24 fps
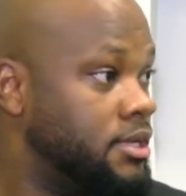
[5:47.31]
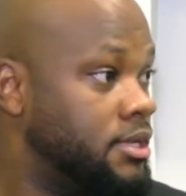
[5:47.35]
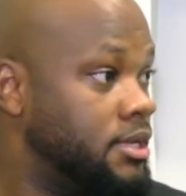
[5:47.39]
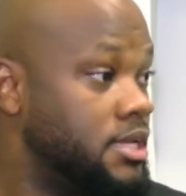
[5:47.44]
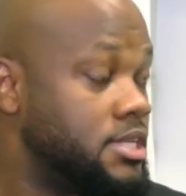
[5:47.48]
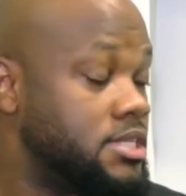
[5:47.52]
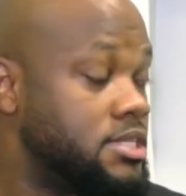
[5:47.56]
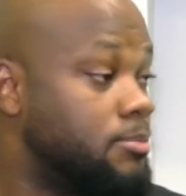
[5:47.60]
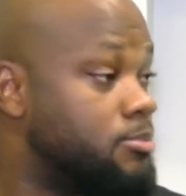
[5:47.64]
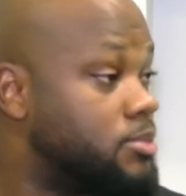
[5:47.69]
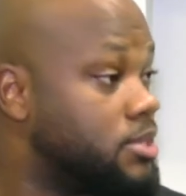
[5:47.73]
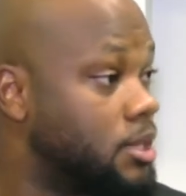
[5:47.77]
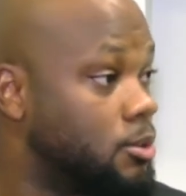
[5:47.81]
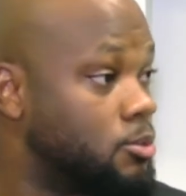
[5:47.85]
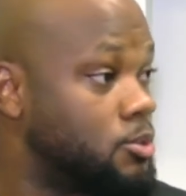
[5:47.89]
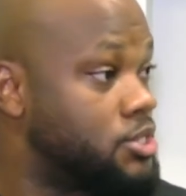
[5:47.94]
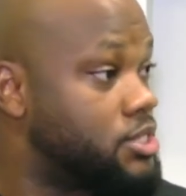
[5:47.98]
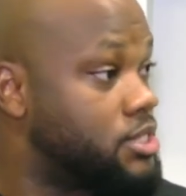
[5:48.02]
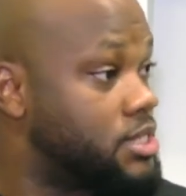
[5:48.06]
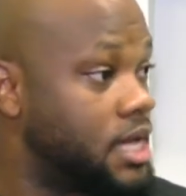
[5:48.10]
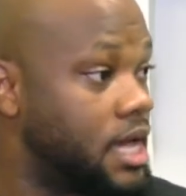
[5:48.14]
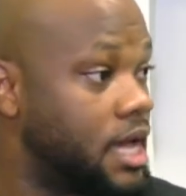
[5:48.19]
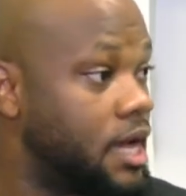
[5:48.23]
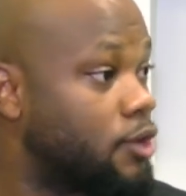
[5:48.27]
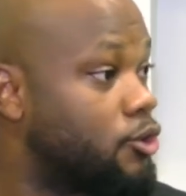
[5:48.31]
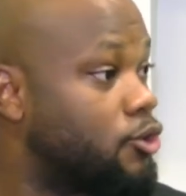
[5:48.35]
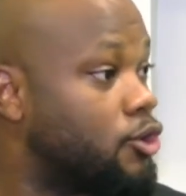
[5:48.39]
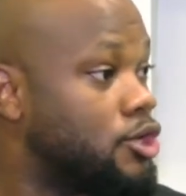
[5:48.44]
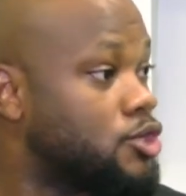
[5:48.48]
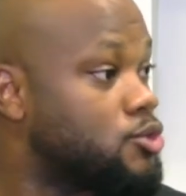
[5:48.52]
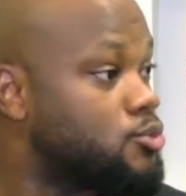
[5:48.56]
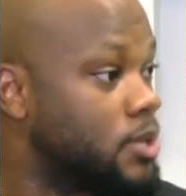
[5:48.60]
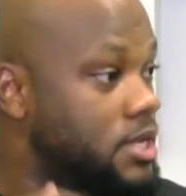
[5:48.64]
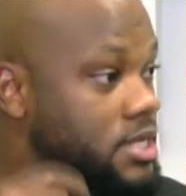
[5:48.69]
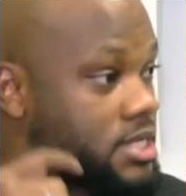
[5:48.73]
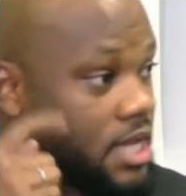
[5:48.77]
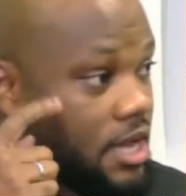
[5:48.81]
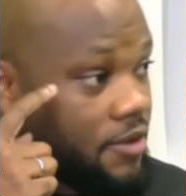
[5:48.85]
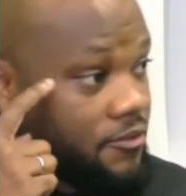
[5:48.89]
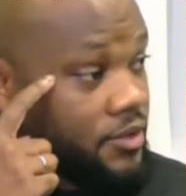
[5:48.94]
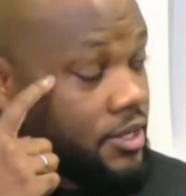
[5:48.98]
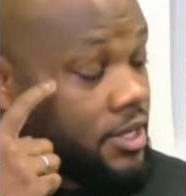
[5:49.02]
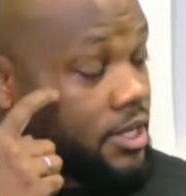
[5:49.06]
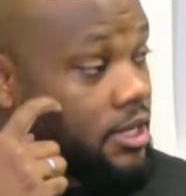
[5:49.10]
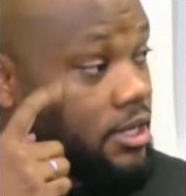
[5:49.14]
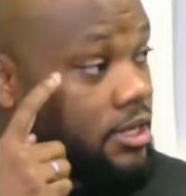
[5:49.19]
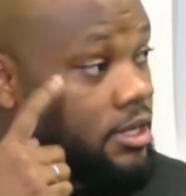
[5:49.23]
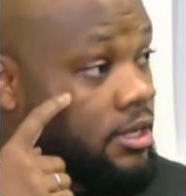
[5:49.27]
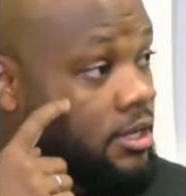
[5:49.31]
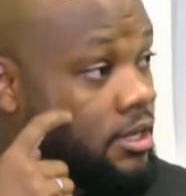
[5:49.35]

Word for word: is something that we share across West Africa.